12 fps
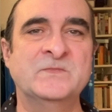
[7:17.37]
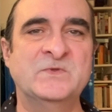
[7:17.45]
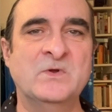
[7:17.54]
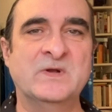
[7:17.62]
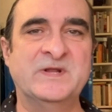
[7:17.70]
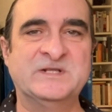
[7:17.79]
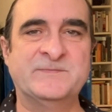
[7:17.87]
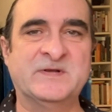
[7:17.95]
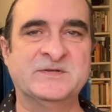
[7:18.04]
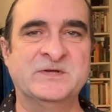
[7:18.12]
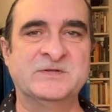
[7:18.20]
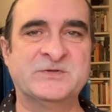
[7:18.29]
not least
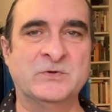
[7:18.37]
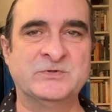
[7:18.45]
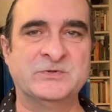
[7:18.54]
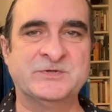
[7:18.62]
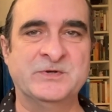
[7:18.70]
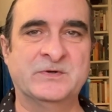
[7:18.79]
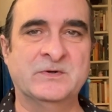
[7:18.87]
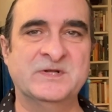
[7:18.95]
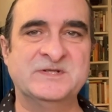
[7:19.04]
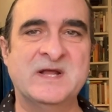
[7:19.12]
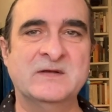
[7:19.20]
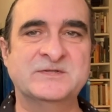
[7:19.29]
because her social circle
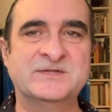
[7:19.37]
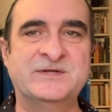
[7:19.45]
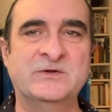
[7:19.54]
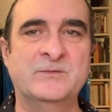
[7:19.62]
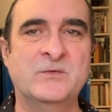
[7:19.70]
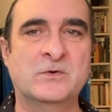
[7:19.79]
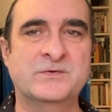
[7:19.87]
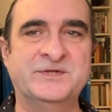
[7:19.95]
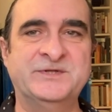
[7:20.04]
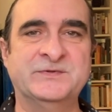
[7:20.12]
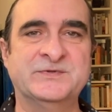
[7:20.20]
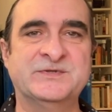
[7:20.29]
is now still more
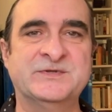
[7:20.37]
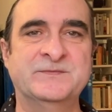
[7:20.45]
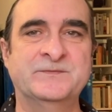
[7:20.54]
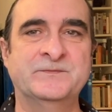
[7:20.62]
reduced,